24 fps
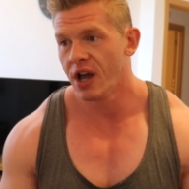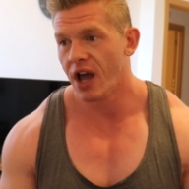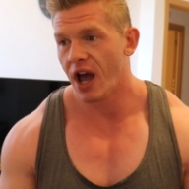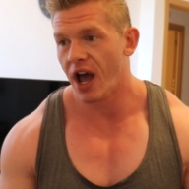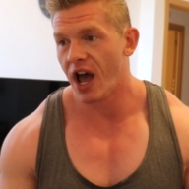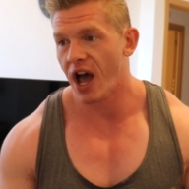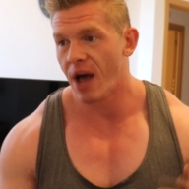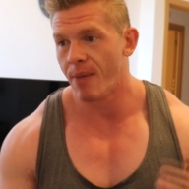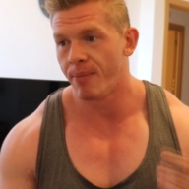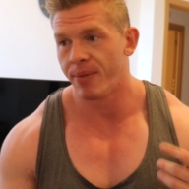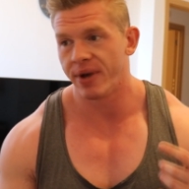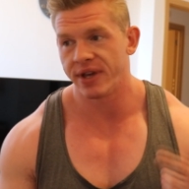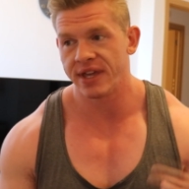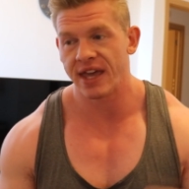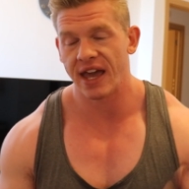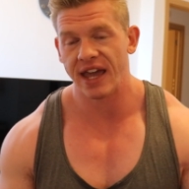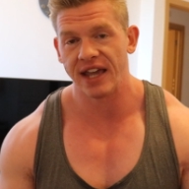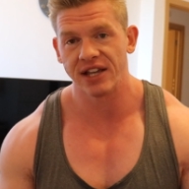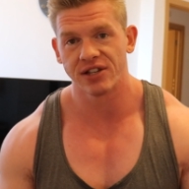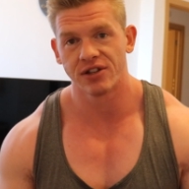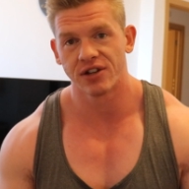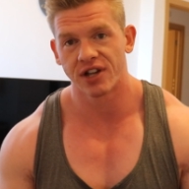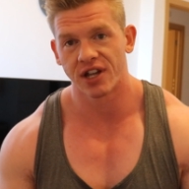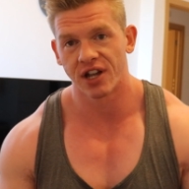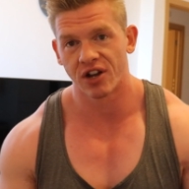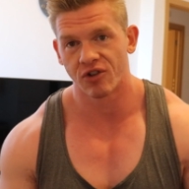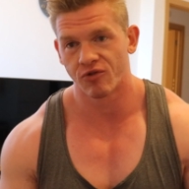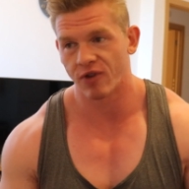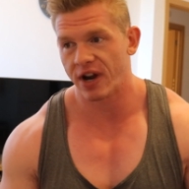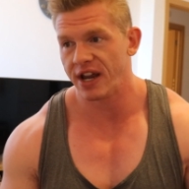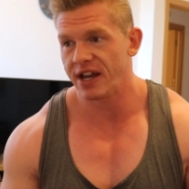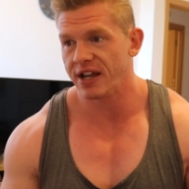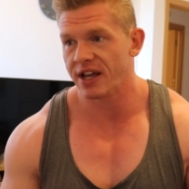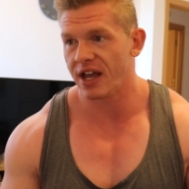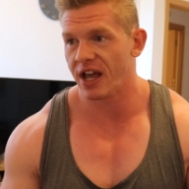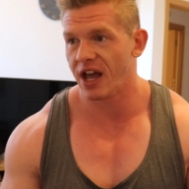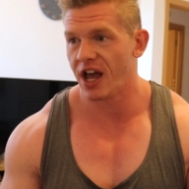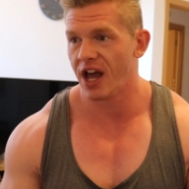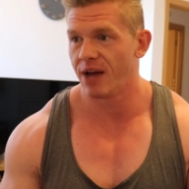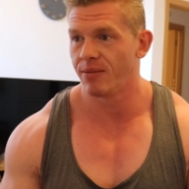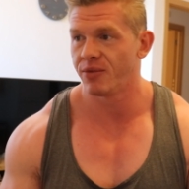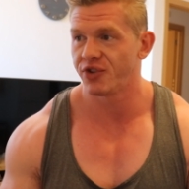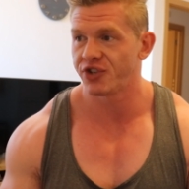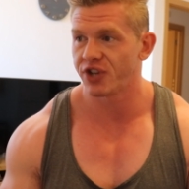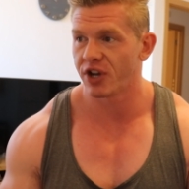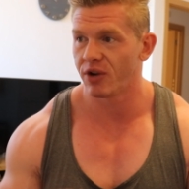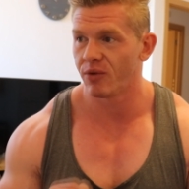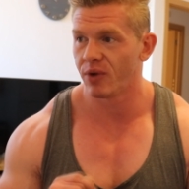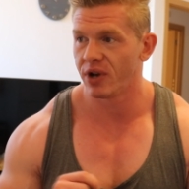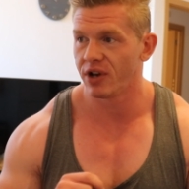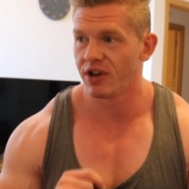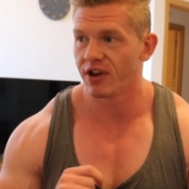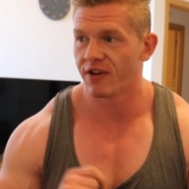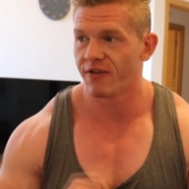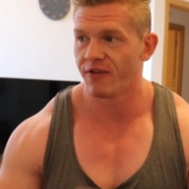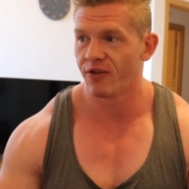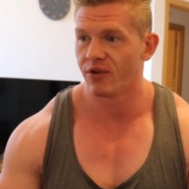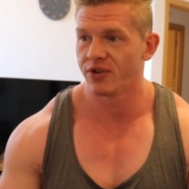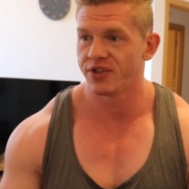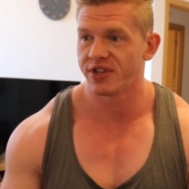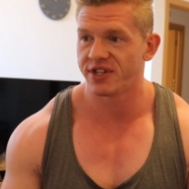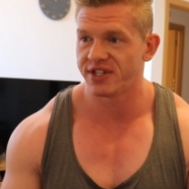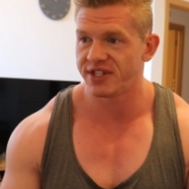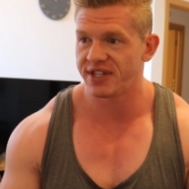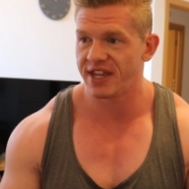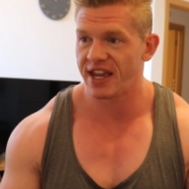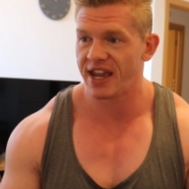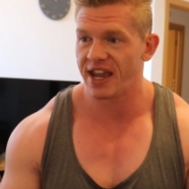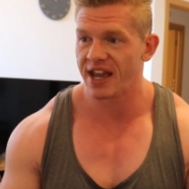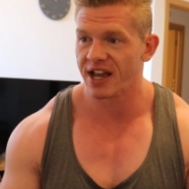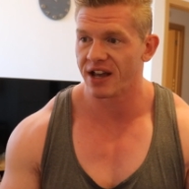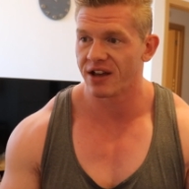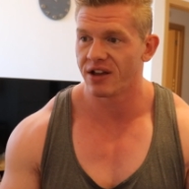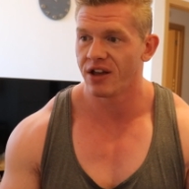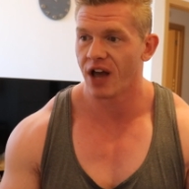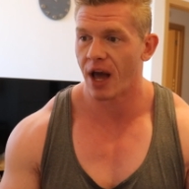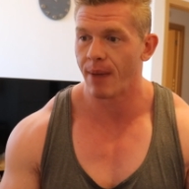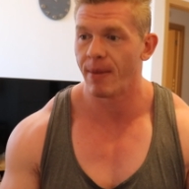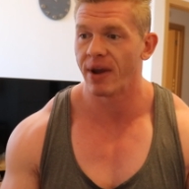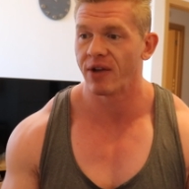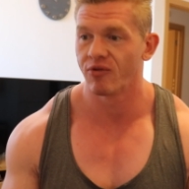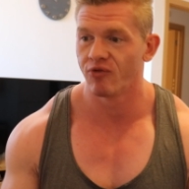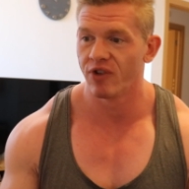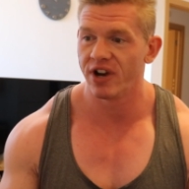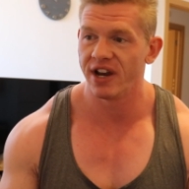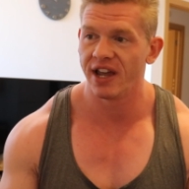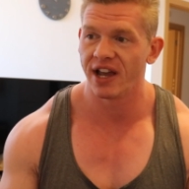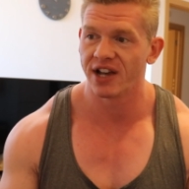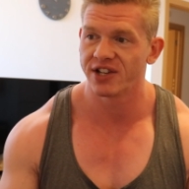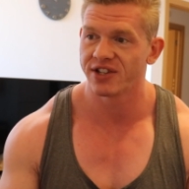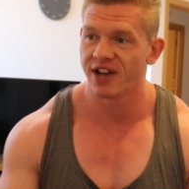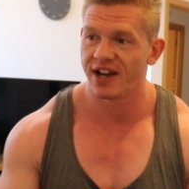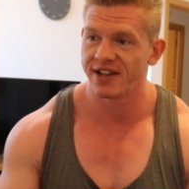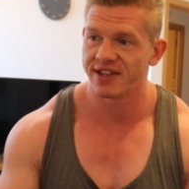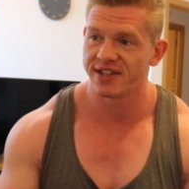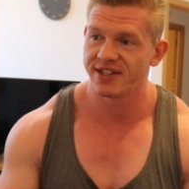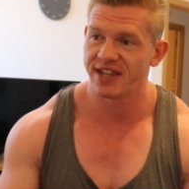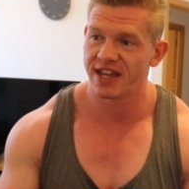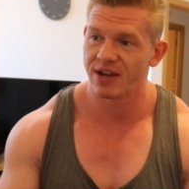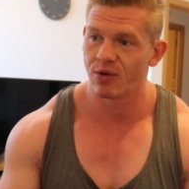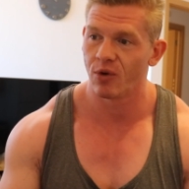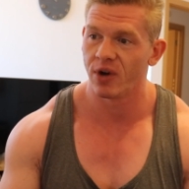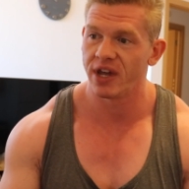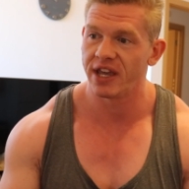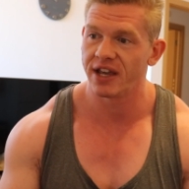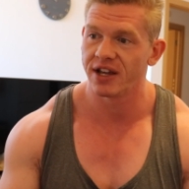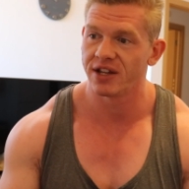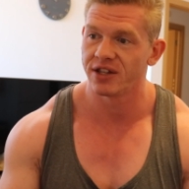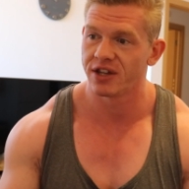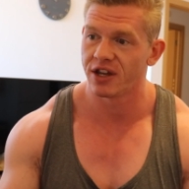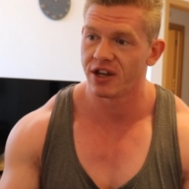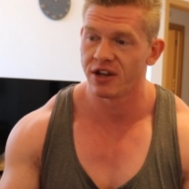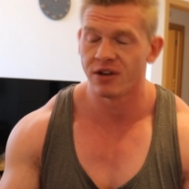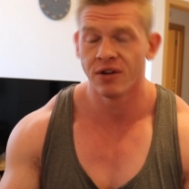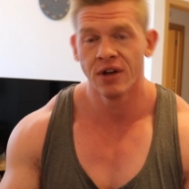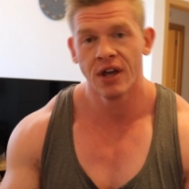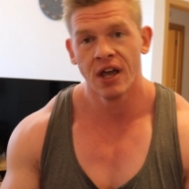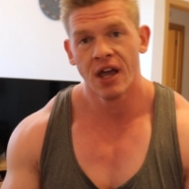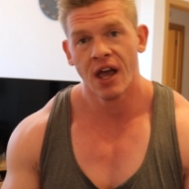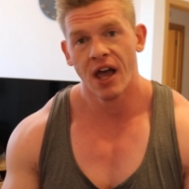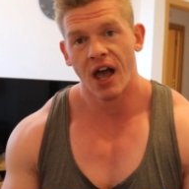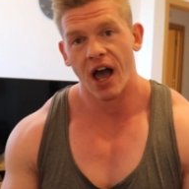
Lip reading: But yeah, he's looking great, so we'll look forward to seeing. I'm really excited to seeing what he can do.